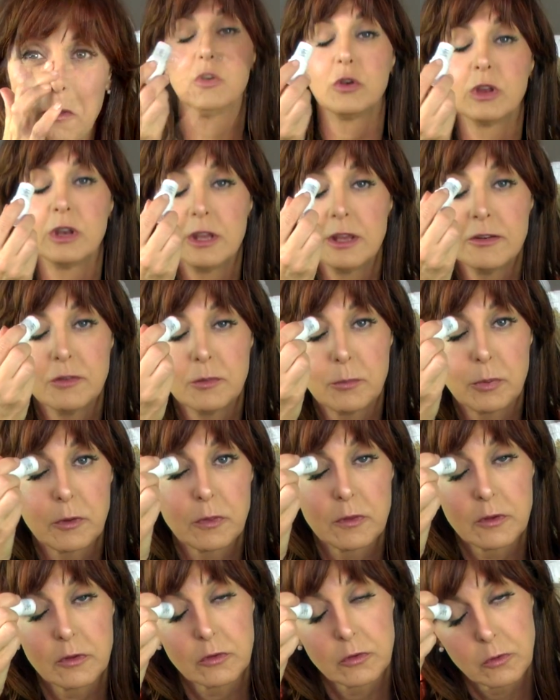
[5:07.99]
You can even
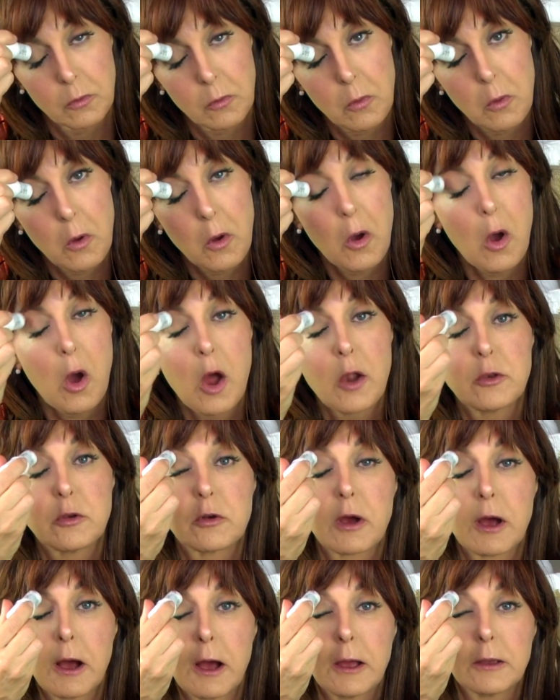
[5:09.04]
put this on
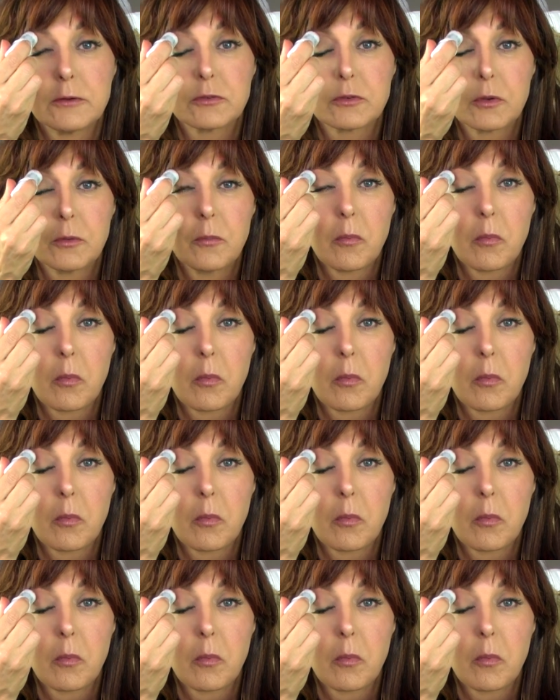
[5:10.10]
your eyes